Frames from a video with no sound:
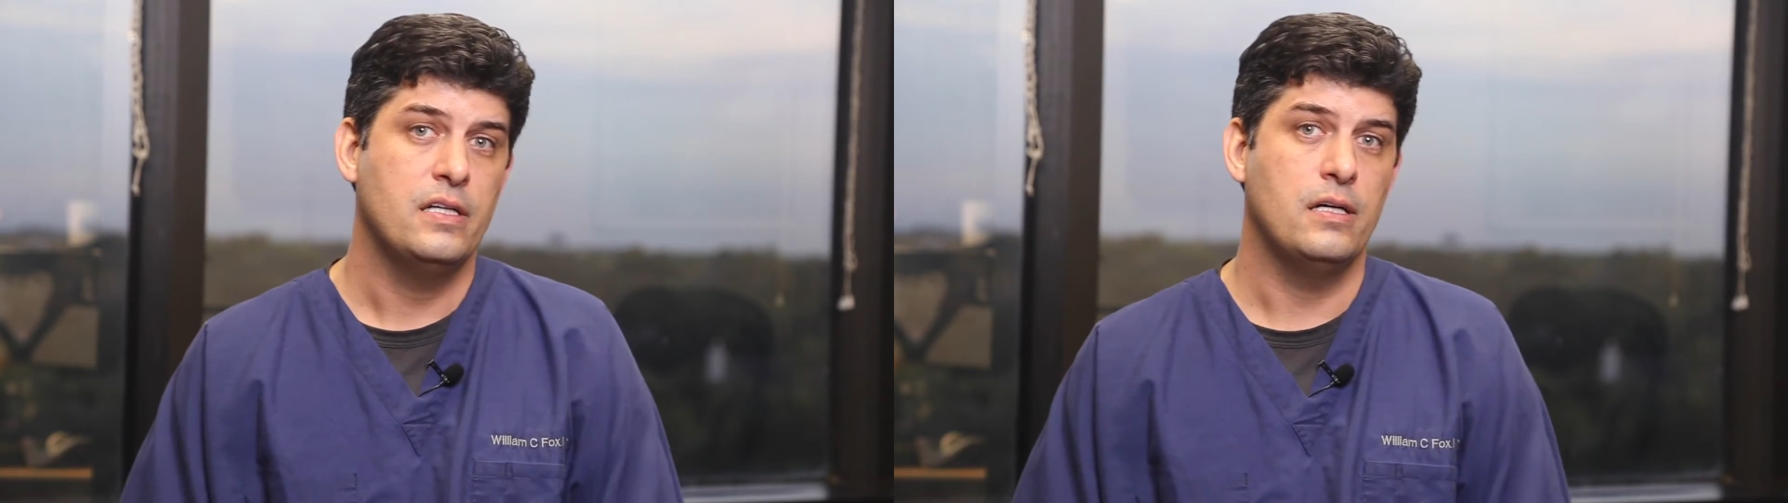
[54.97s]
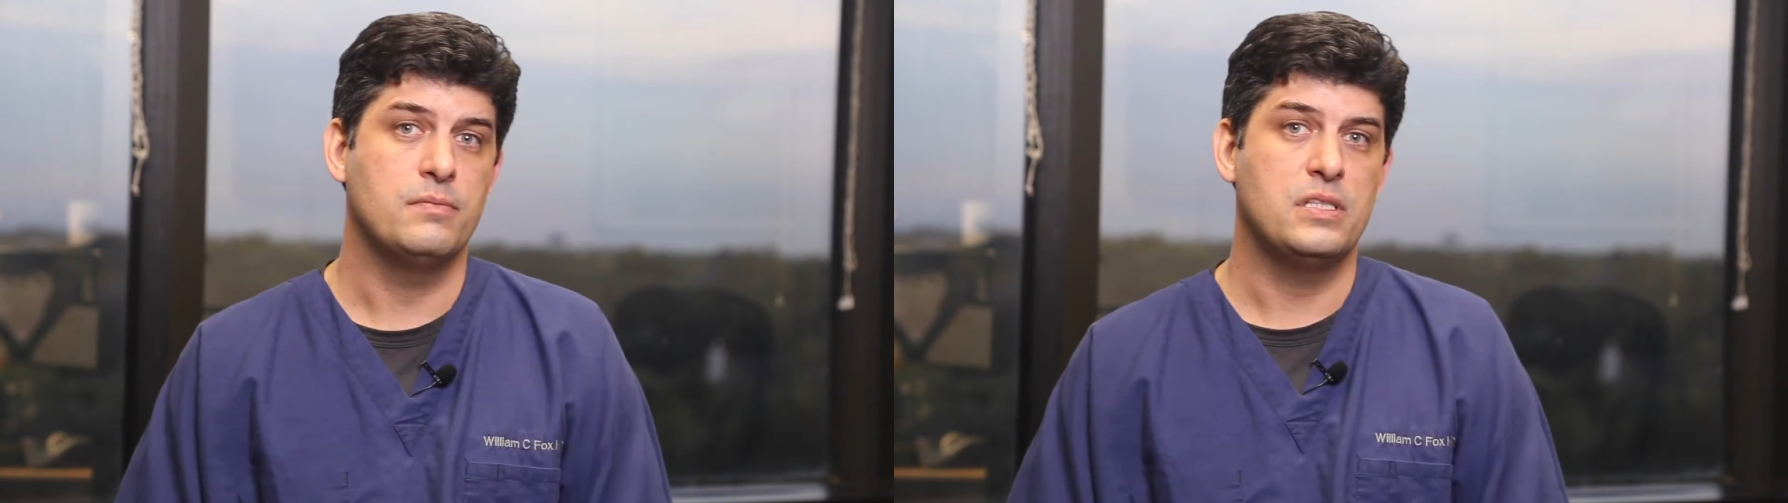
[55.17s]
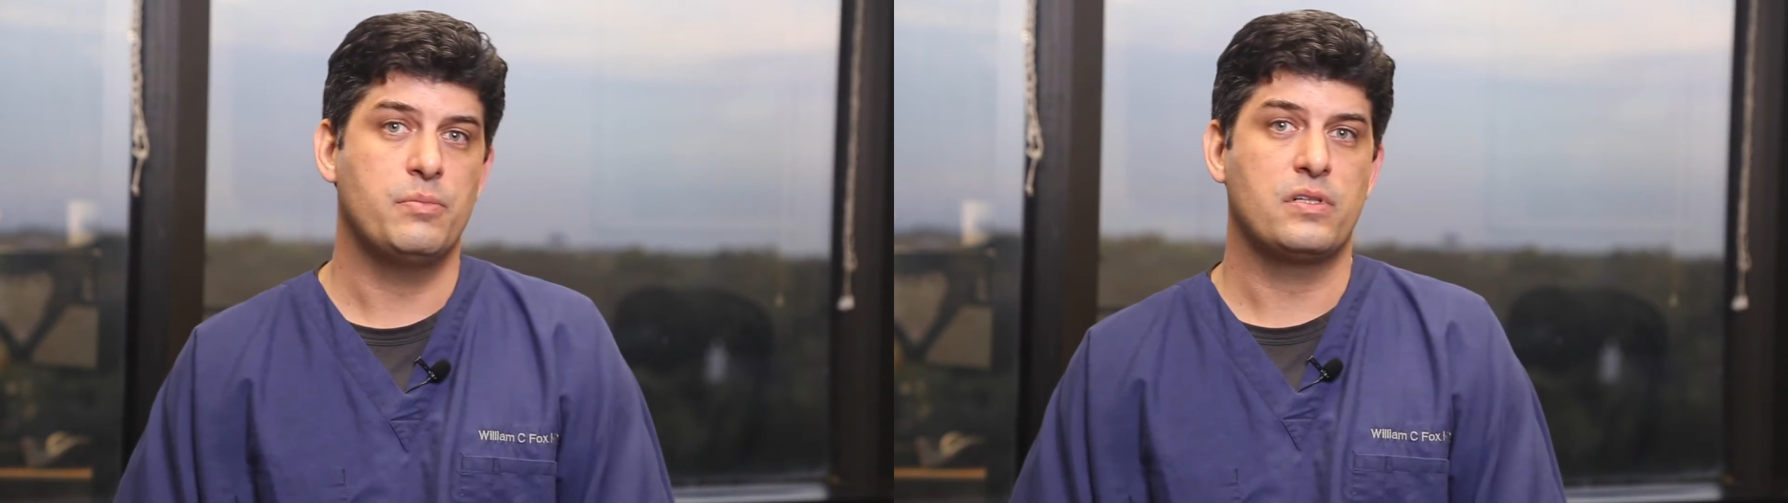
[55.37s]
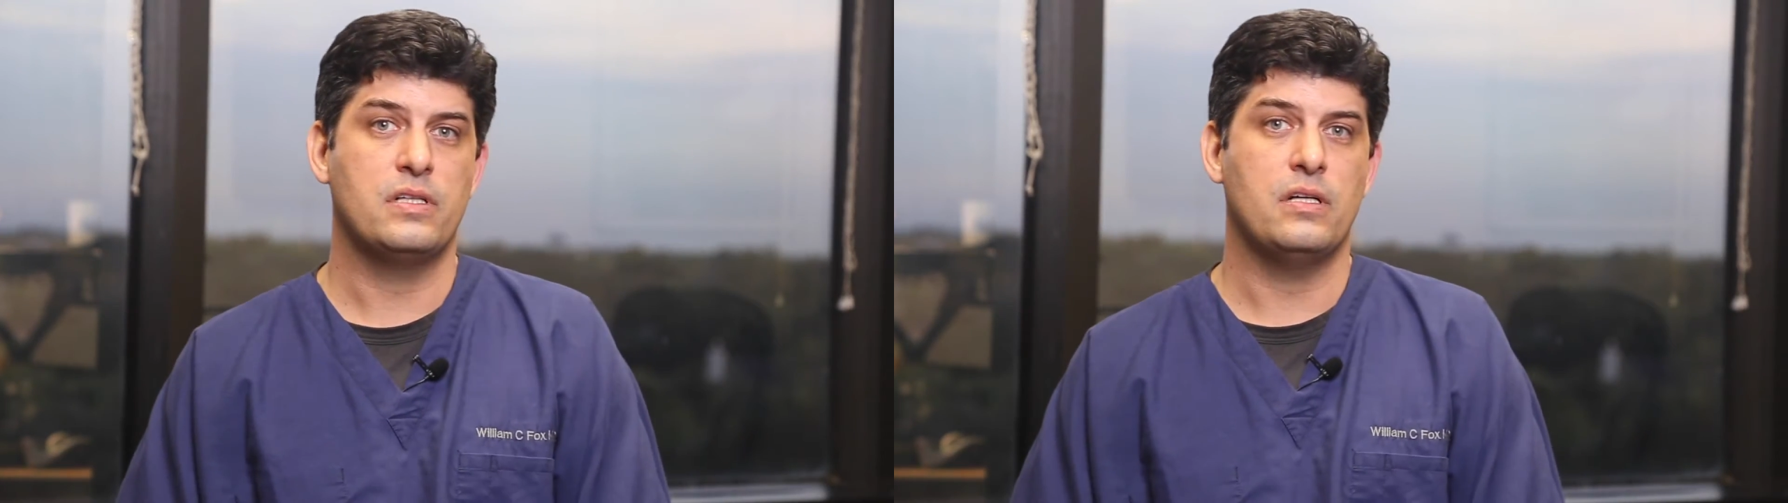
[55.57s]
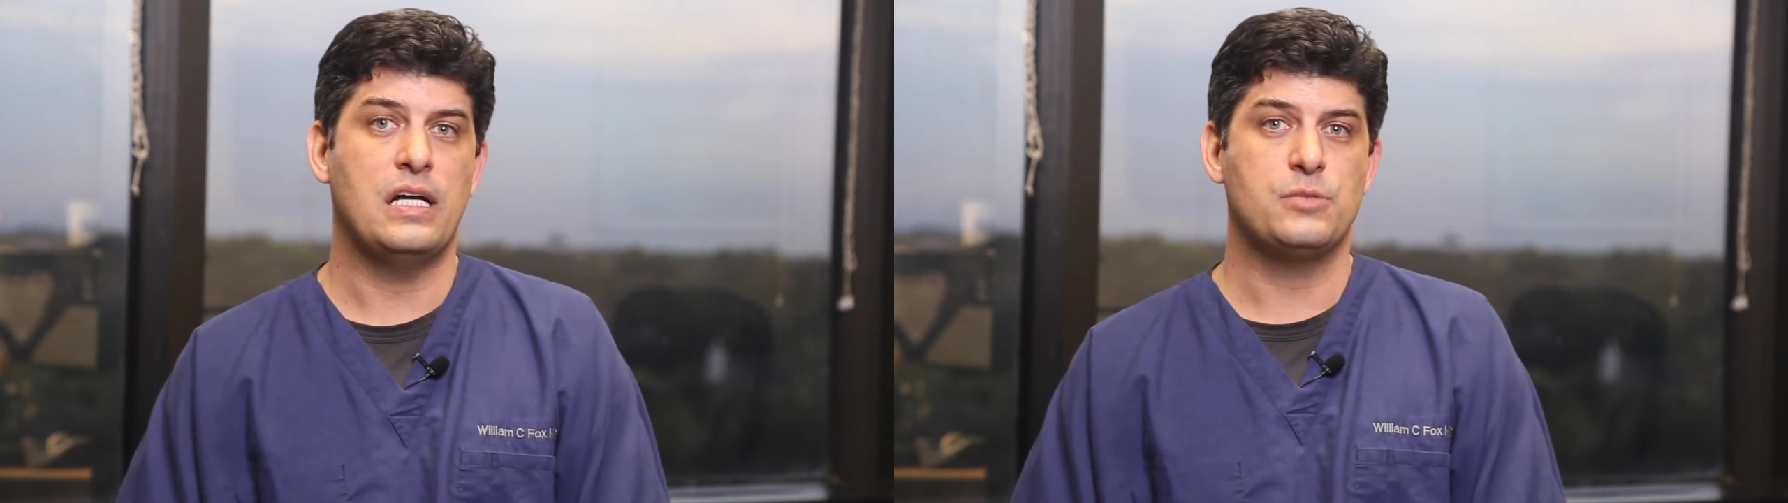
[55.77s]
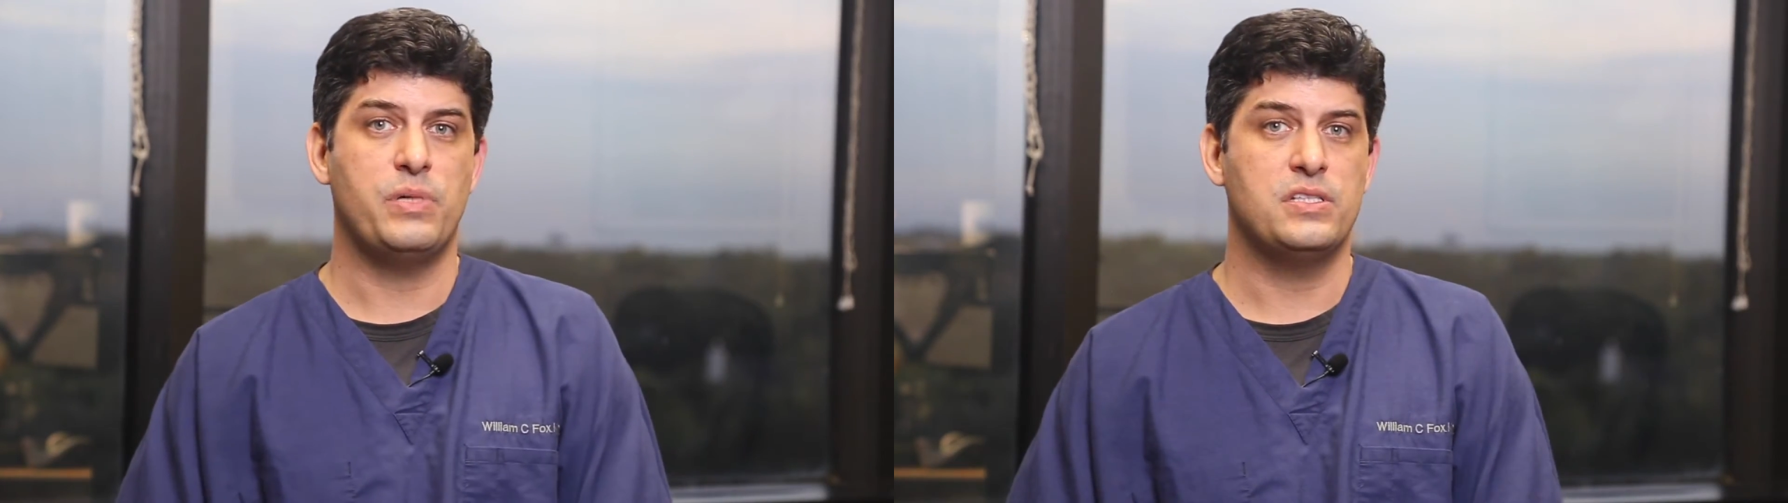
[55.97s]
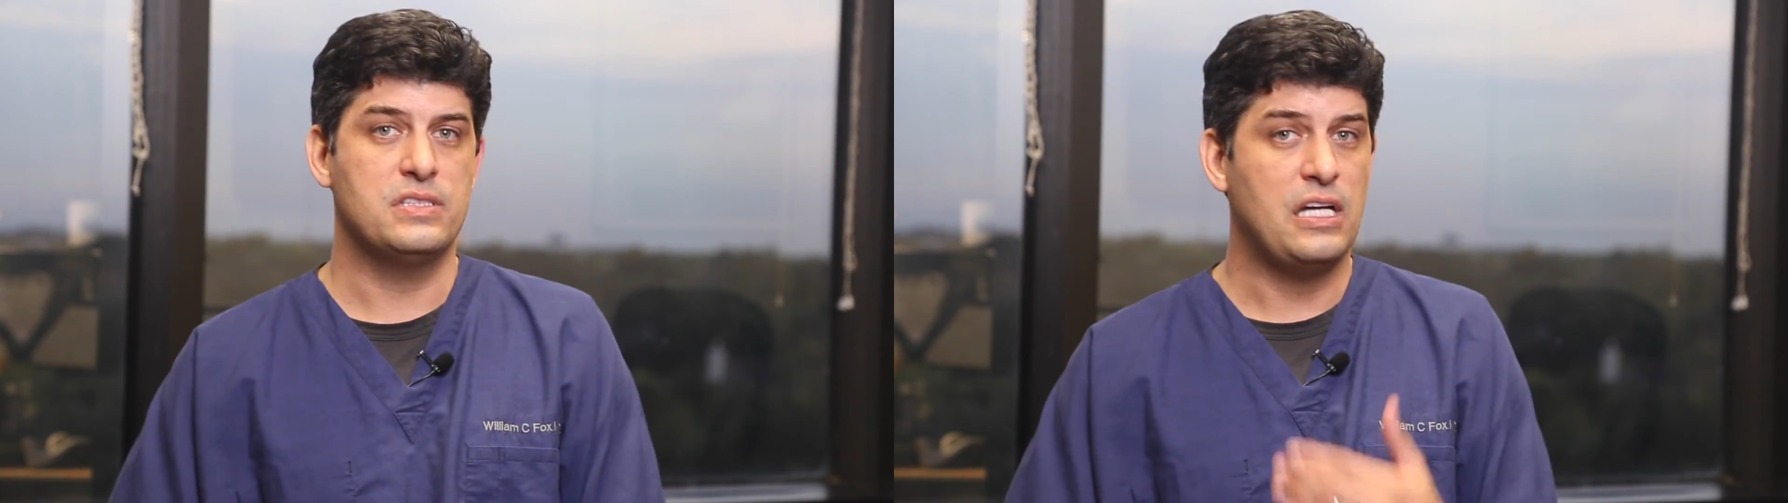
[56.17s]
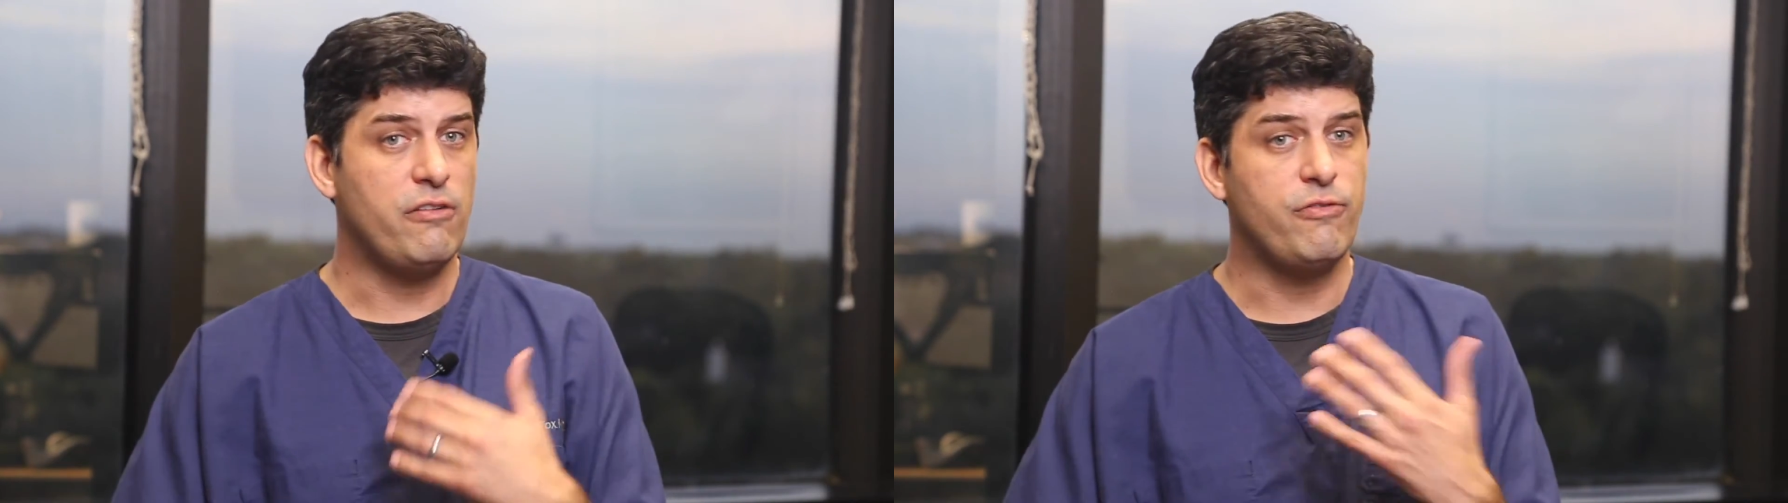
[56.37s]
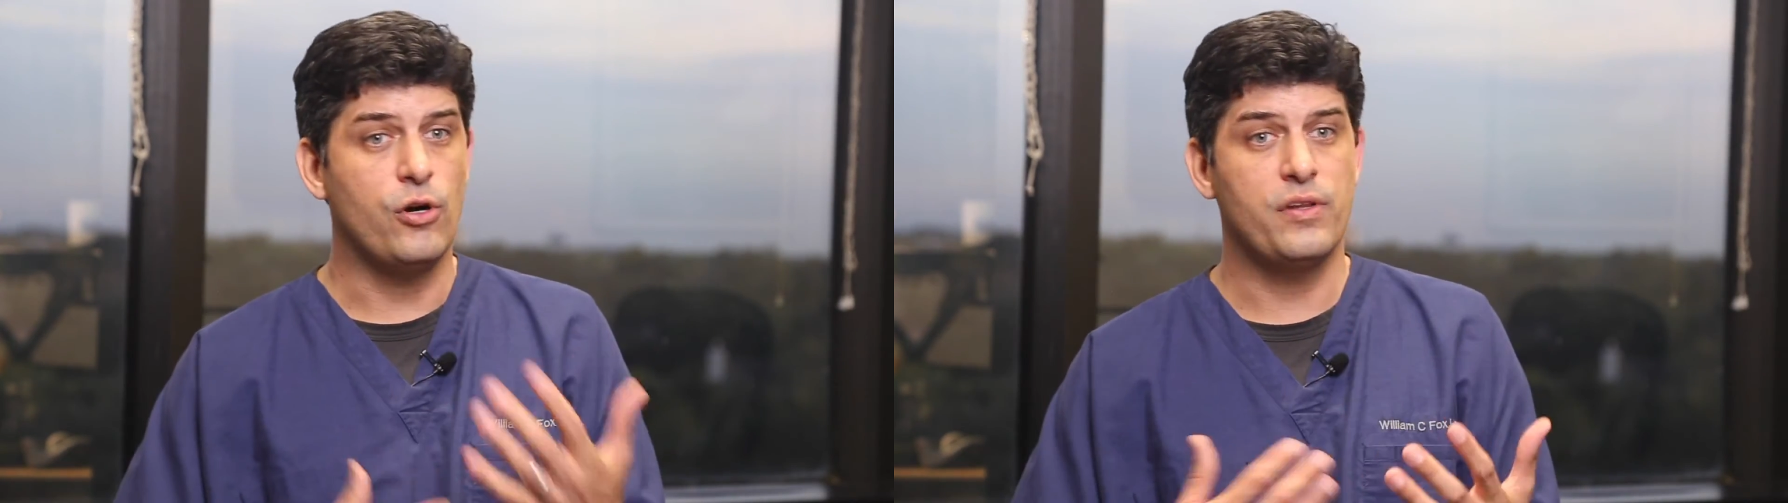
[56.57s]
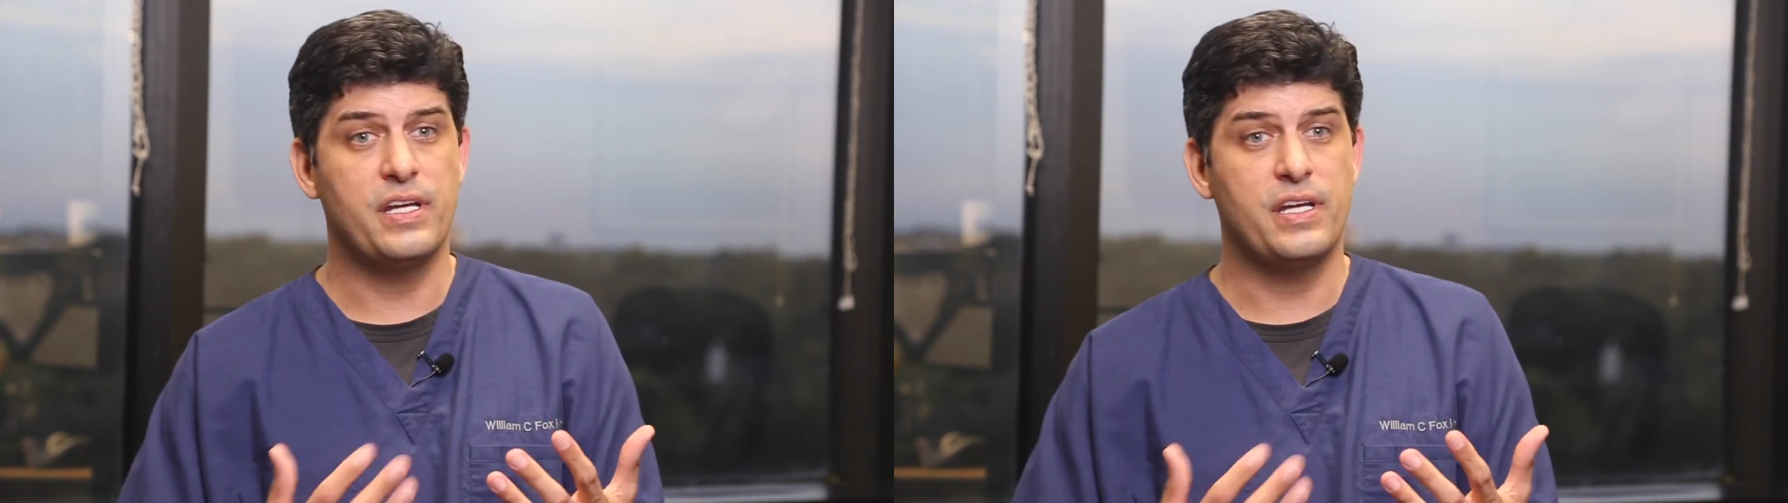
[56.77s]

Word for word: Um, typically I'll ask patients how far